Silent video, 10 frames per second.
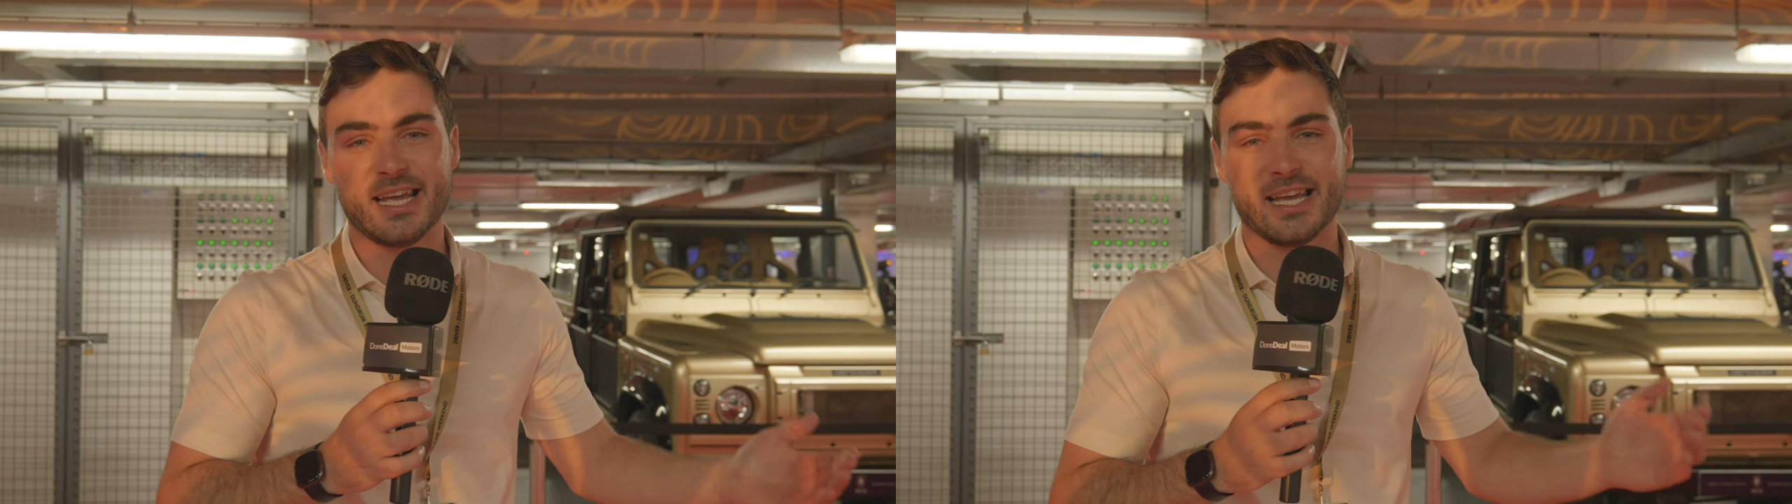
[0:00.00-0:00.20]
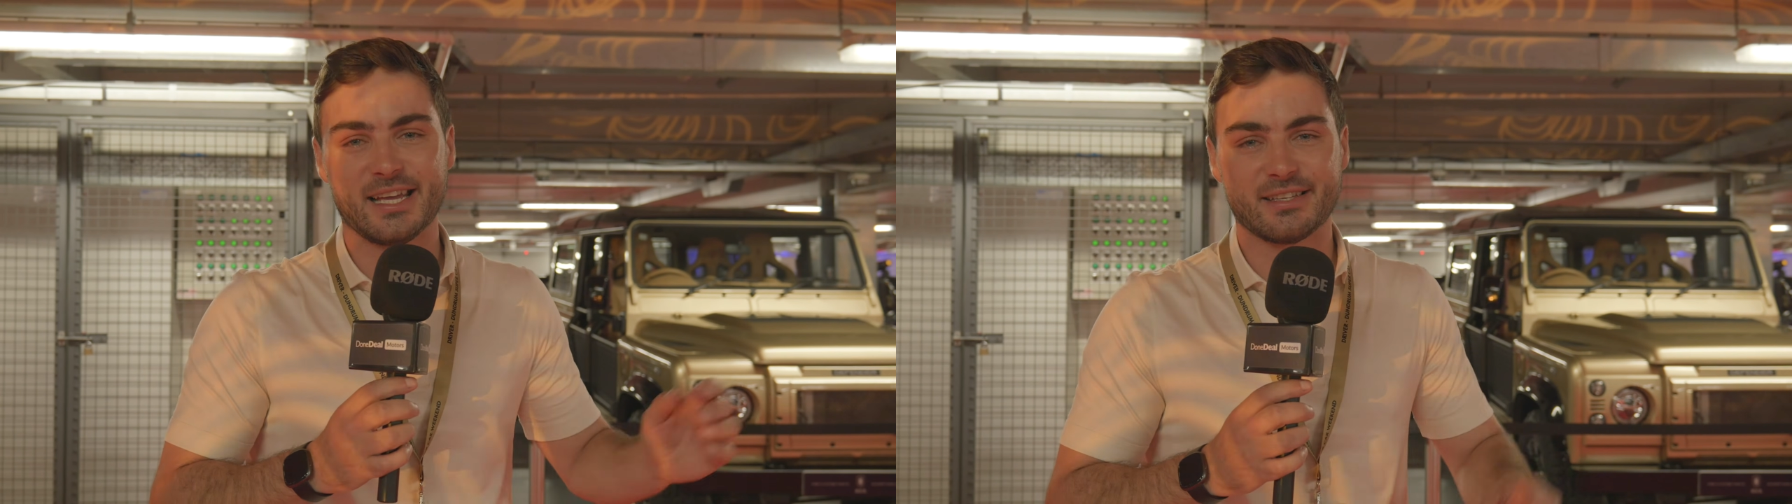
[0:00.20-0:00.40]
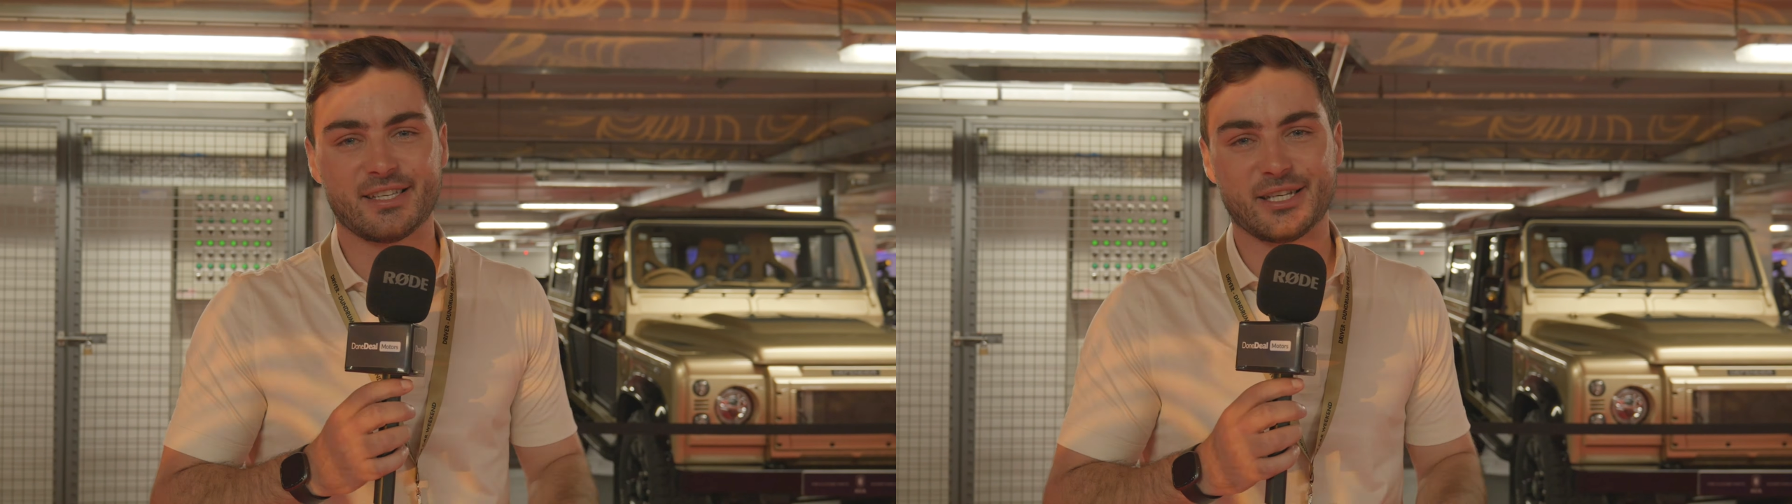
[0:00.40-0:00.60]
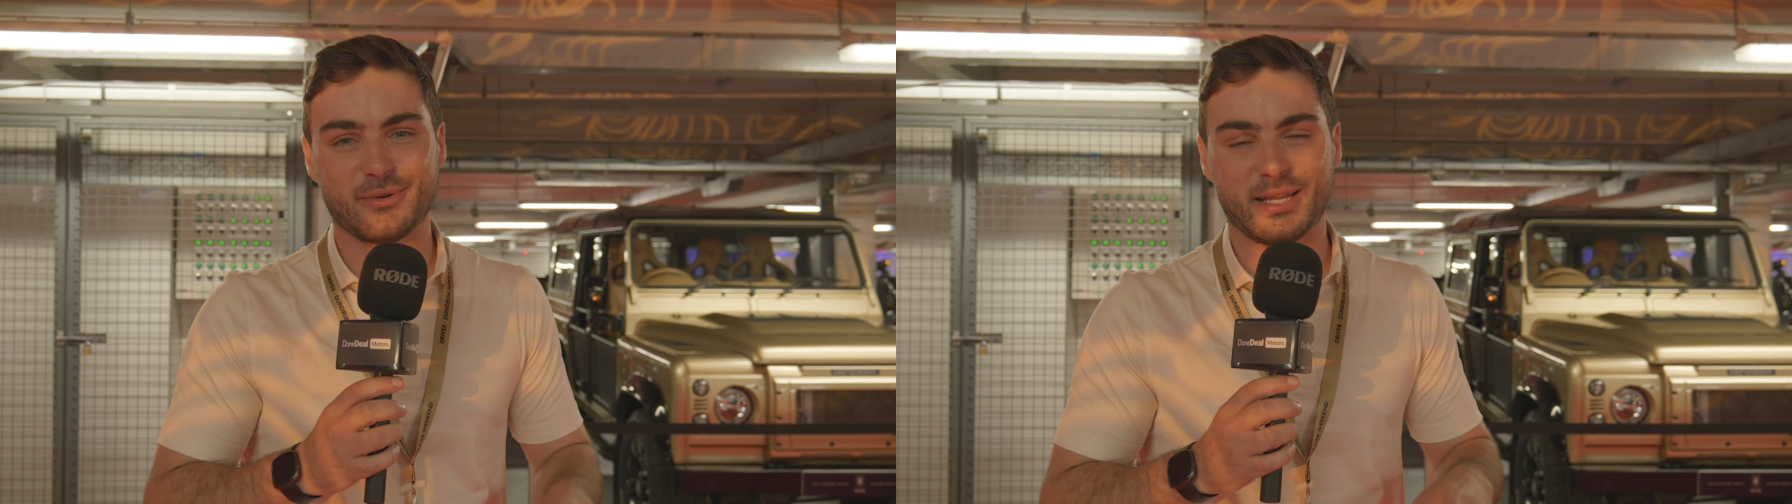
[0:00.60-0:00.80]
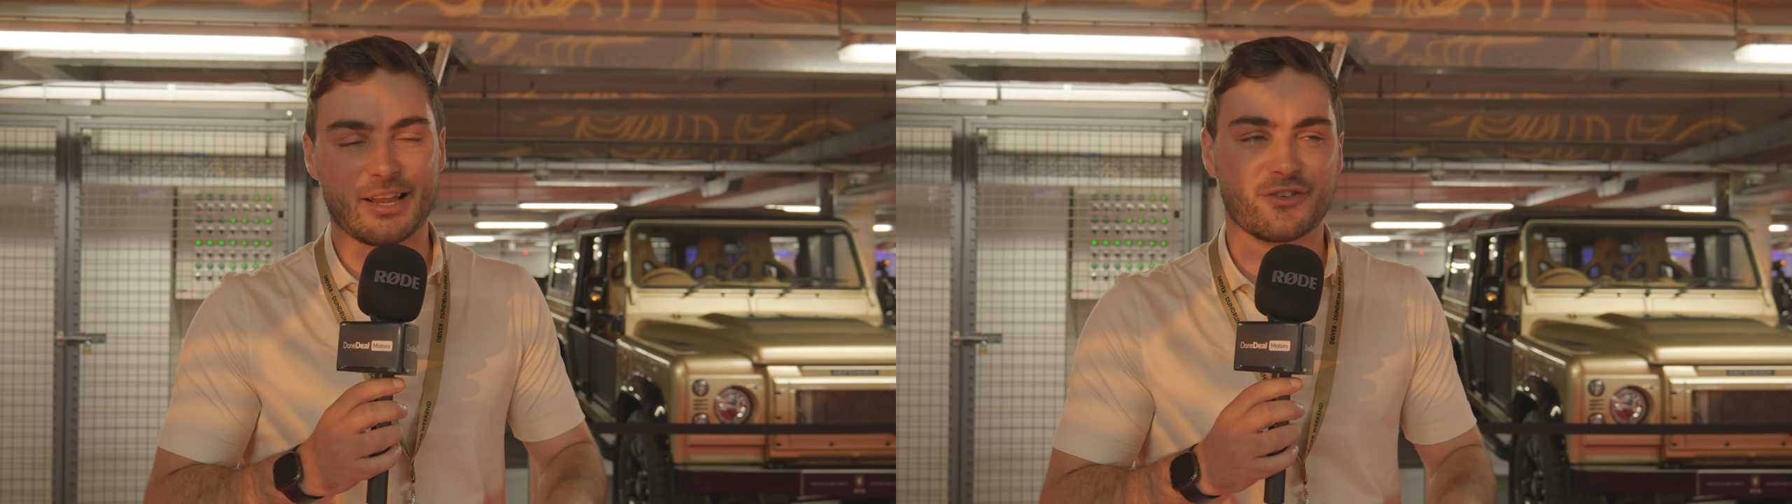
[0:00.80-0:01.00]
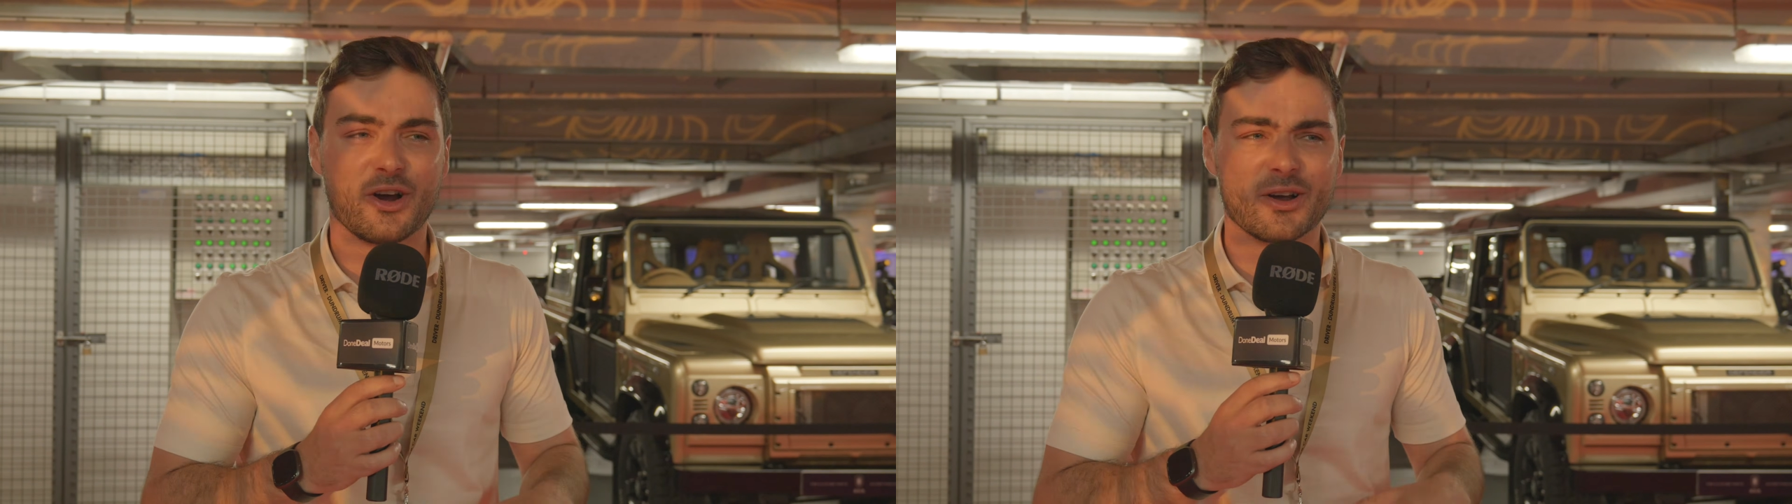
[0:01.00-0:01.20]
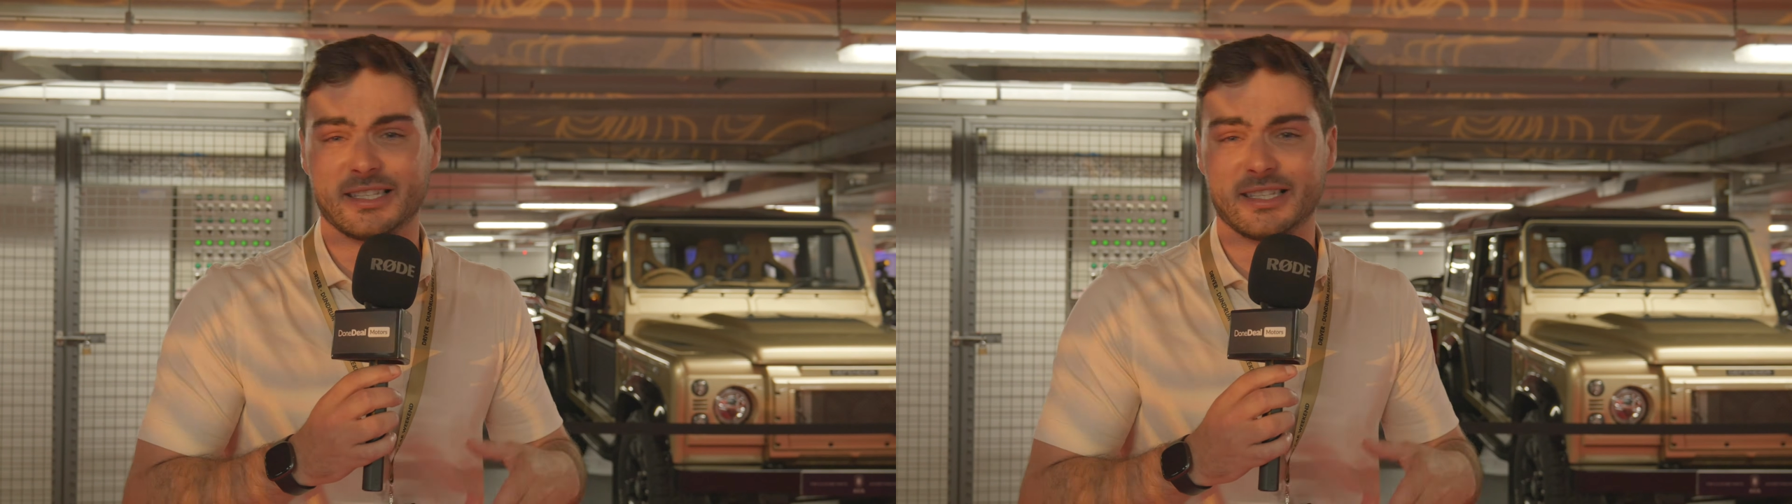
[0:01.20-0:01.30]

into electric cars,